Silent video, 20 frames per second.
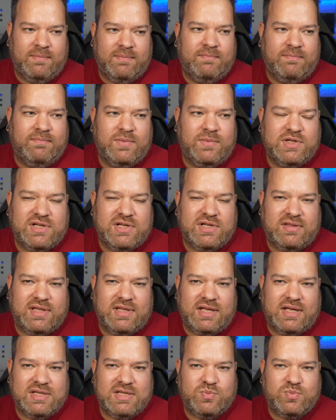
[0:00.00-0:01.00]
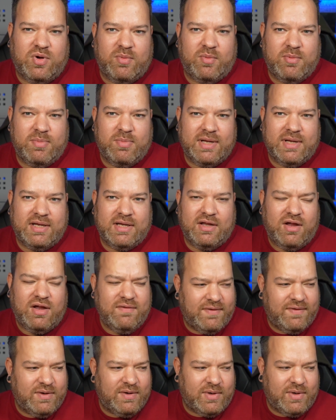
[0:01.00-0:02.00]
which I think is probably,
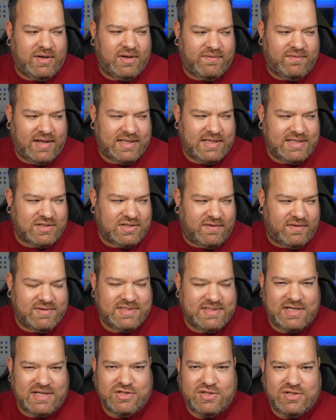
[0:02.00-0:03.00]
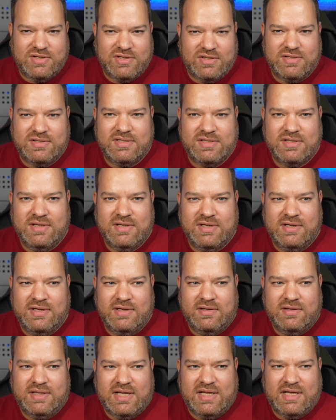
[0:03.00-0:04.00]
hopefully when you've had these conversations,
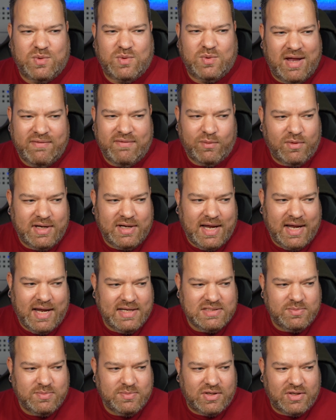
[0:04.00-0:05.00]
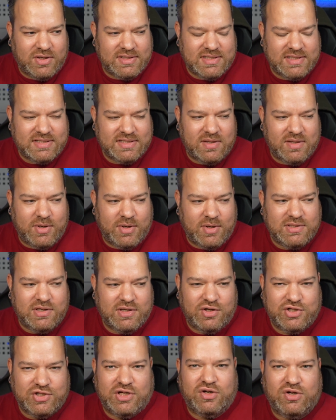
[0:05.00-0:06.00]
that's what everyone has, because it's the most
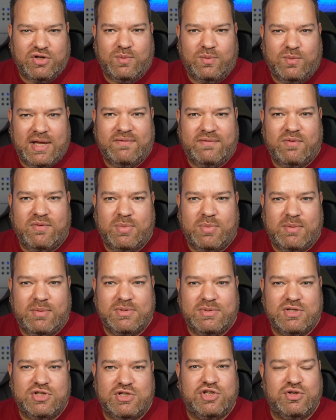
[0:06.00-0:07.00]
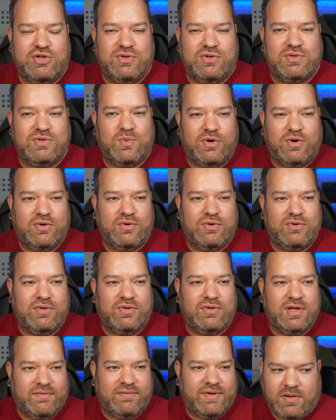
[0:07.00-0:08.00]
logical way for people to choose one or
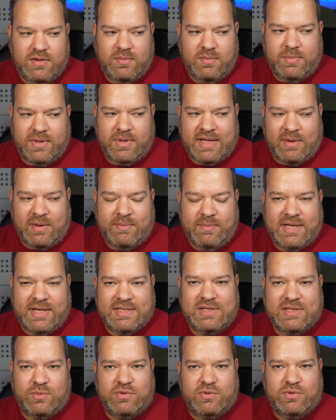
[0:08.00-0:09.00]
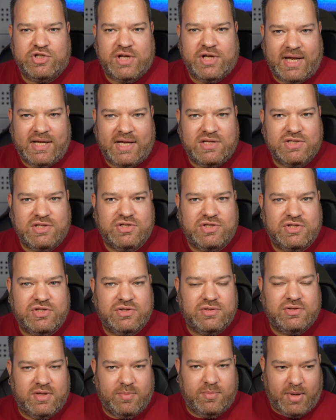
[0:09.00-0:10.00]
the other. But that means it will
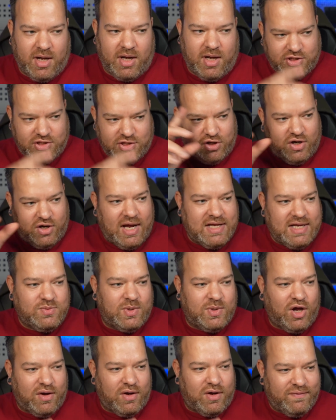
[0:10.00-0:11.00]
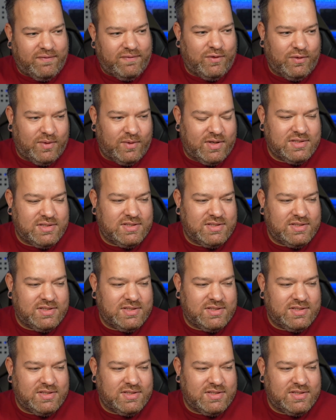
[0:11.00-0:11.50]
change the pie chart as we go forward.